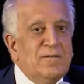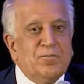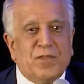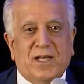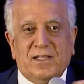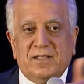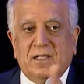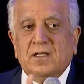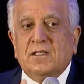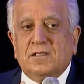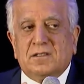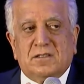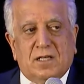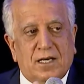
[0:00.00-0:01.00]
And
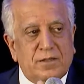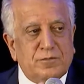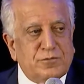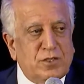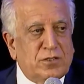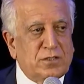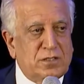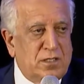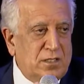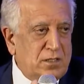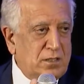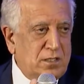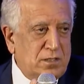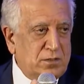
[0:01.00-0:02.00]
Talibs
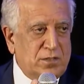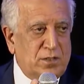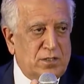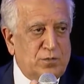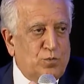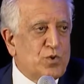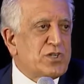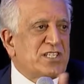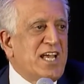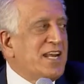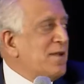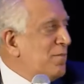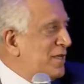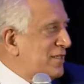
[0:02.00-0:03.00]
are the worst
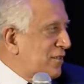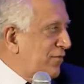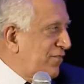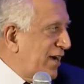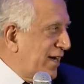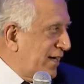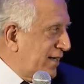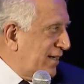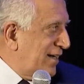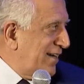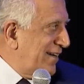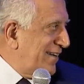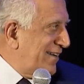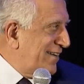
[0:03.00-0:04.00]
enemies of
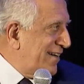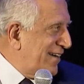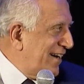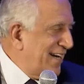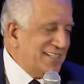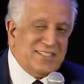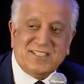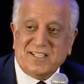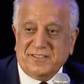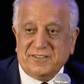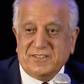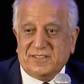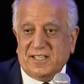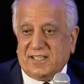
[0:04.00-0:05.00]

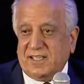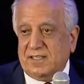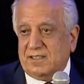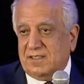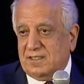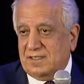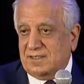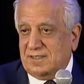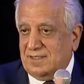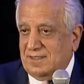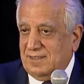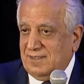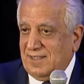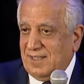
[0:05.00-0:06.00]
ISIS.
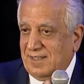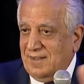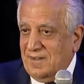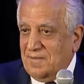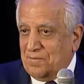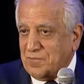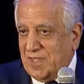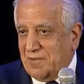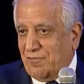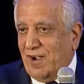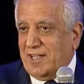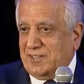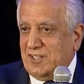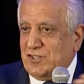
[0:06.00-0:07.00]
They
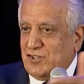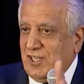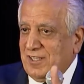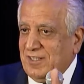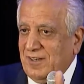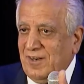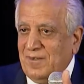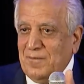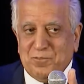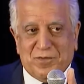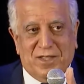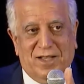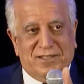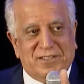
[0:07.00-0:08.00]
fight each other.
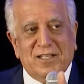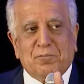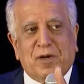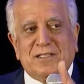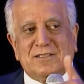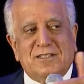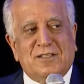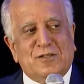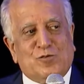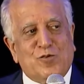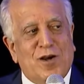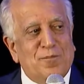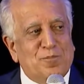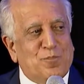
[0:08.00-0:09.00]
Until President
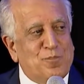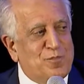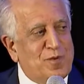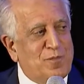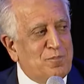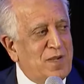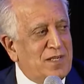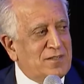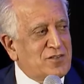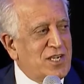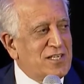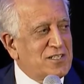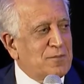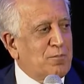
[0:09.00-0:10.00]
Trump
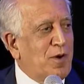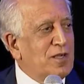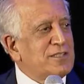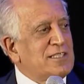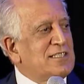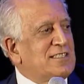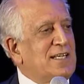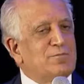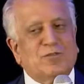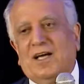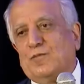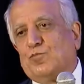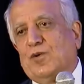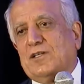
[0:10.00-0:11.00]
changed the policy,
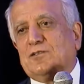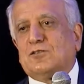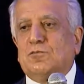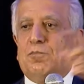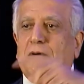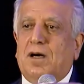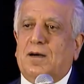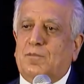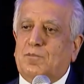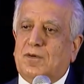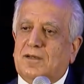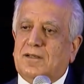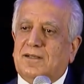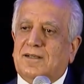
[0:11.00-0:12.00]
sometimes we used to bomb
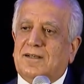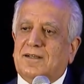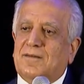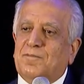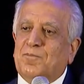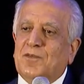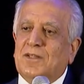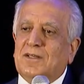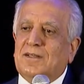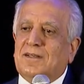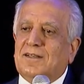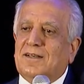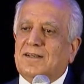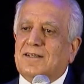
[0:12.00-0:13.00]

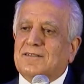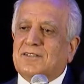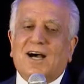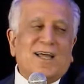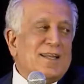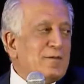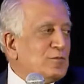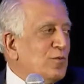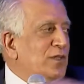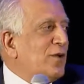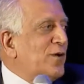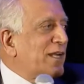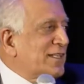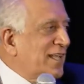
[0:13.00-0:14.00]
Talibs when they
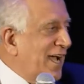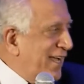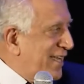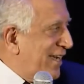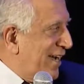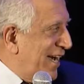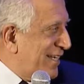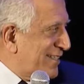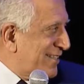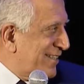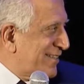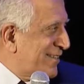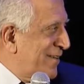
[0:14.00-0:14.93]
were attacking ISIS.